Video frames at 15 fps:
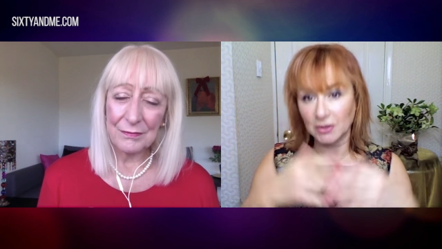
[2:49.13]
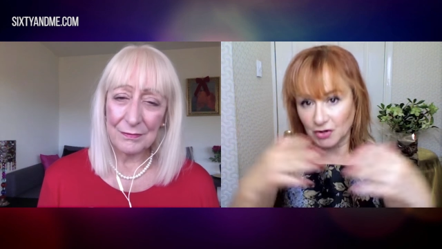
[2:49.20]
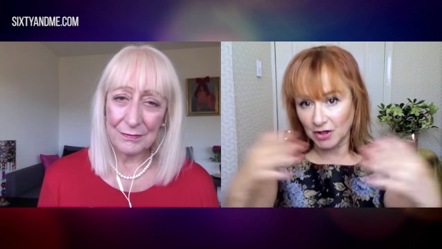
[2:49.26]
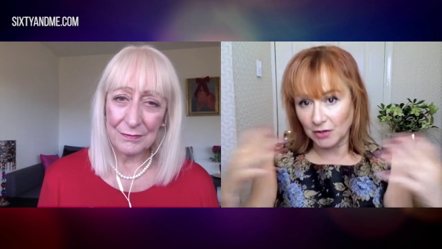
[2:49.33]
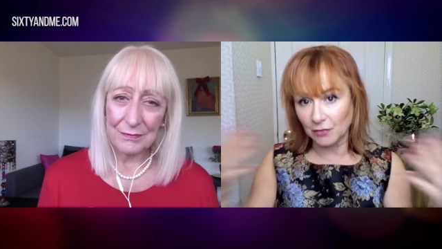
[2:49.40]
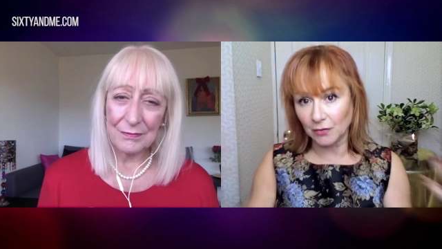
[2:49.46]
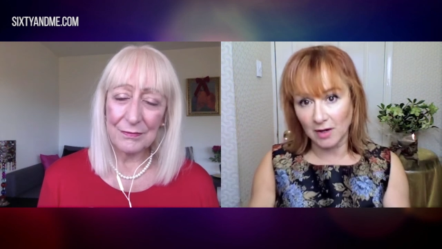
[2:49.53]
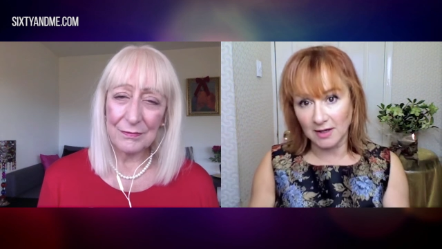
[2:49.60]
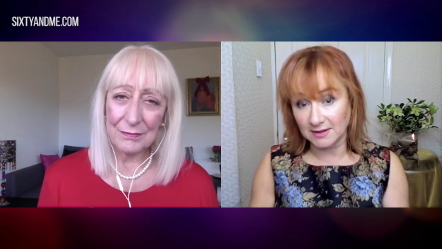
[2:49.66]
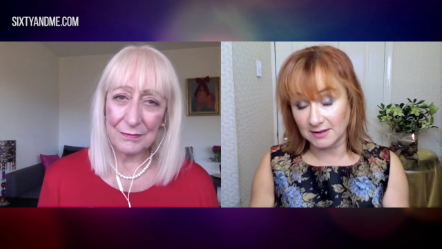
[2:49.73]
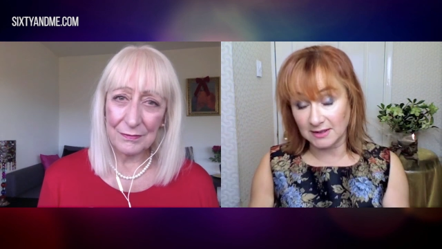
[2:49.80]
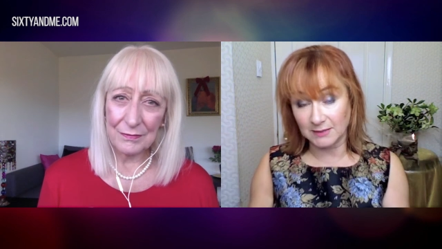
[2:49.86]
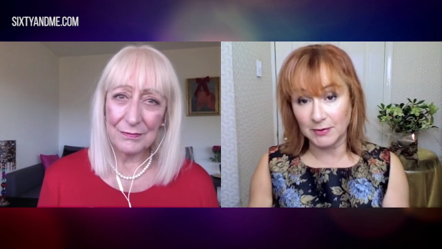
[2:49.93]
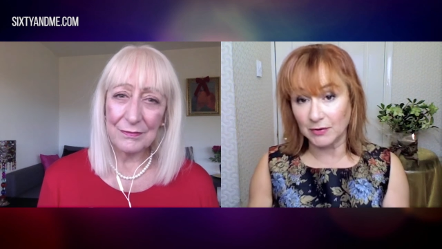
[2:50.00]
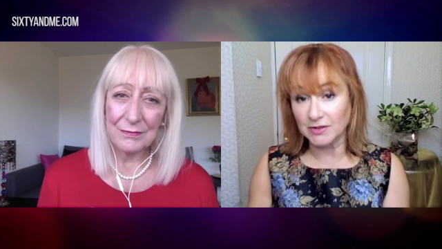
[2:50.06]
Speaker 1: a
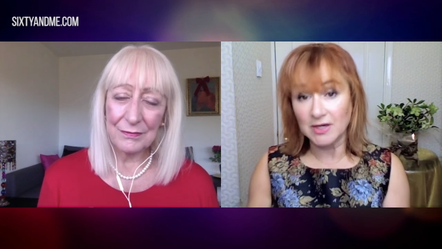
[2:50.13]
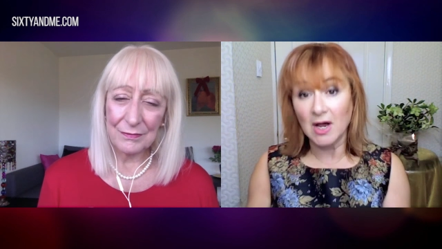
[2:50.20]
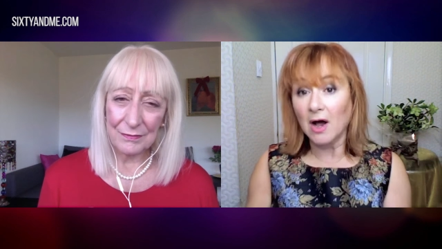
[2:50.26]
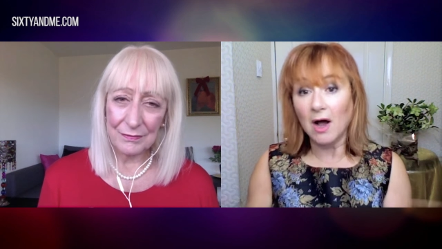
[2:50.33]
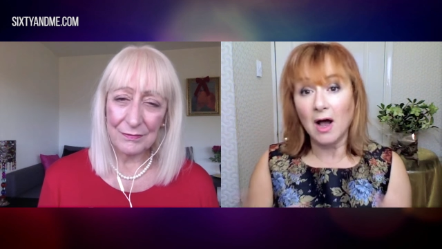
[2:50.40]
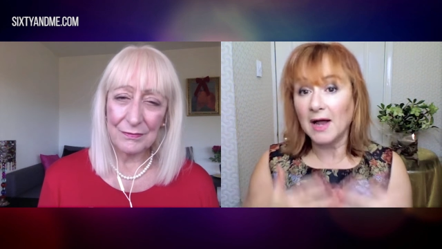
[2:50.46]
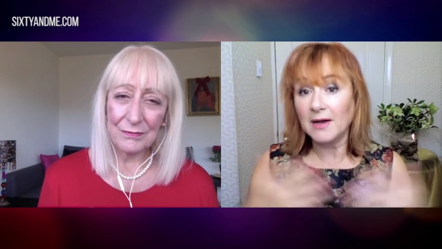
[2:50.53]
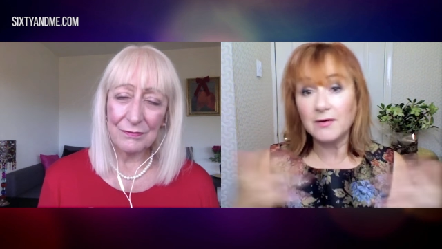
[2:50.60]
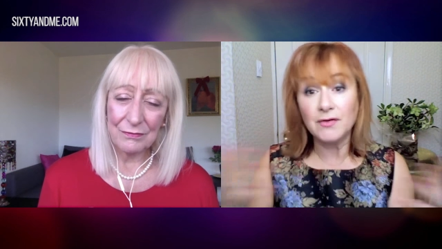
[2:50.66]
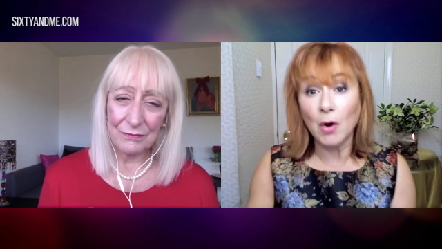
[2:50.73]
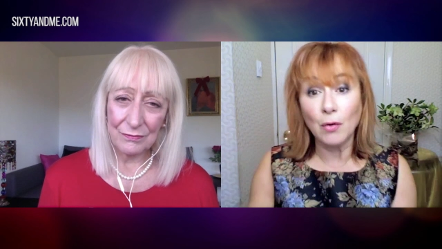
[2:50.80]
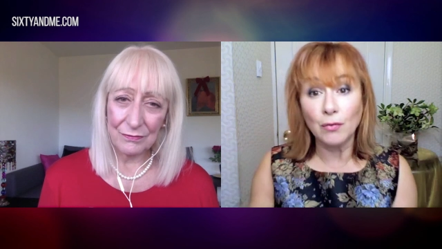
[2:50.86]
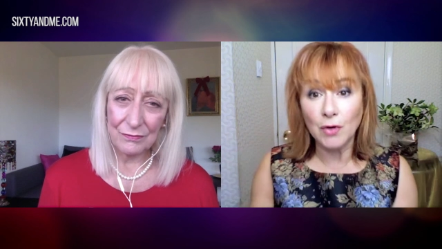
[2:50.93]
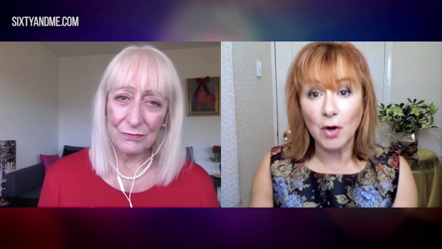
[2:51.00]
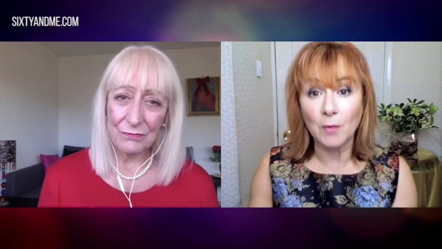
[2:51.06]
generalized experience. I
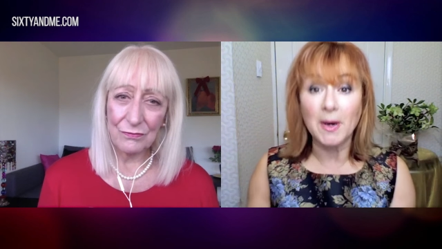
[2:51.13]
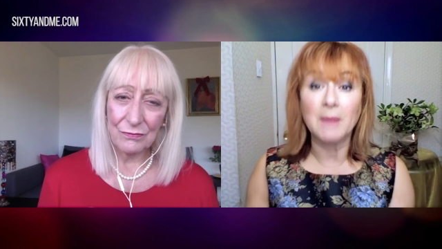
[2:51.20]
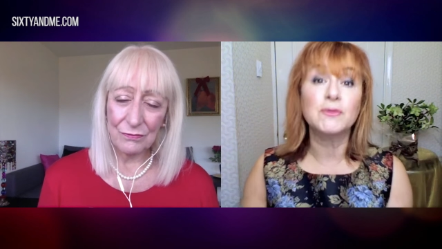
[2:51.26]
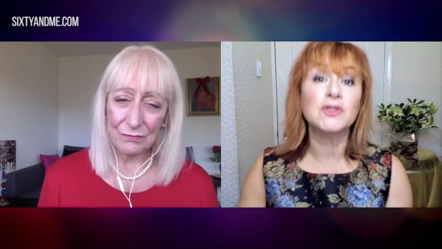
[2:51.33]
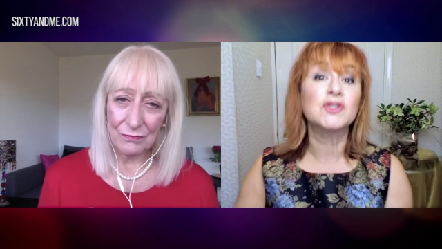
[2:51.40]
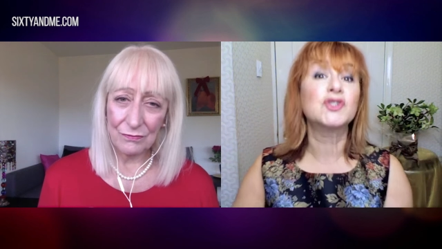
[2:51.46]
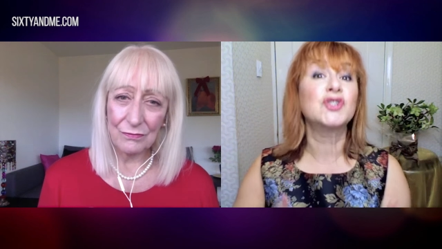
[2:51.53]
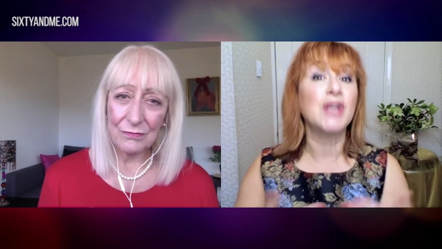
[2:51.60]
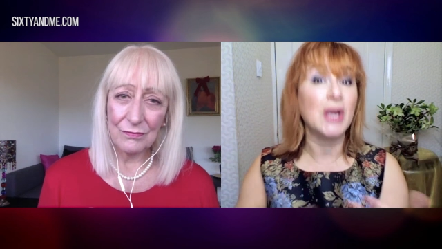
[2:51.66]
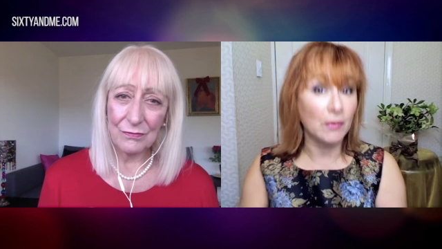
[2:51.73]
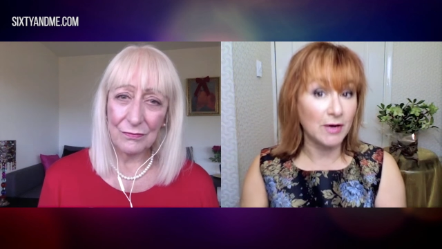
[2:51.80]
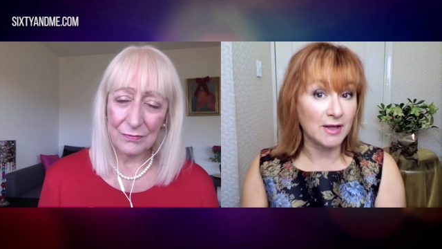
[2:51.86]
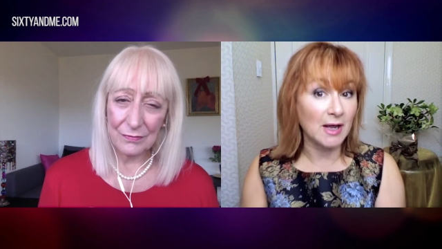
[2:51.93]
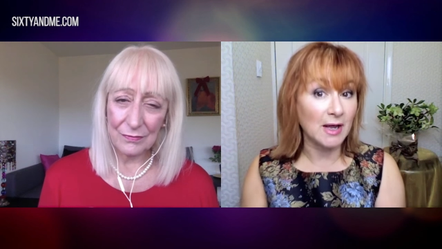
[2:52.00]
don't know, but I'm just sharing